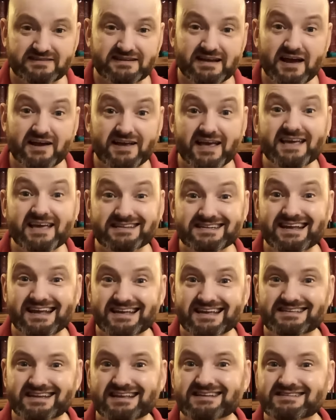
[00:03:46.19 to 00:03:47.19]
Okay,
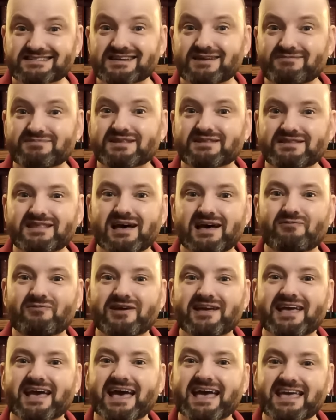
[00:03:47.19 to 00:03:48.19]
it's something that
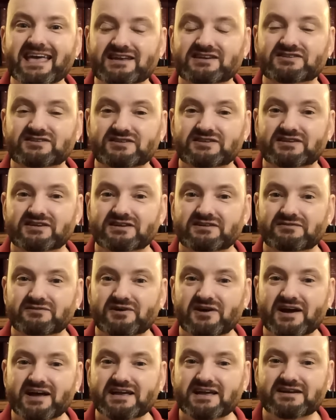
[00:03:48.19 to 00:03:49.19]
we hate,
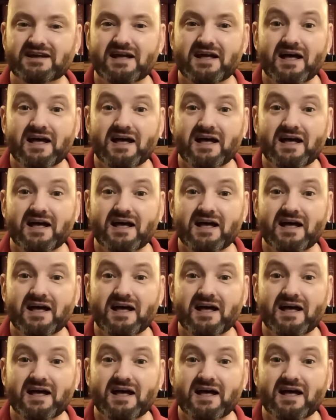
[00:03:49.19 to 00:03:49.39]
right?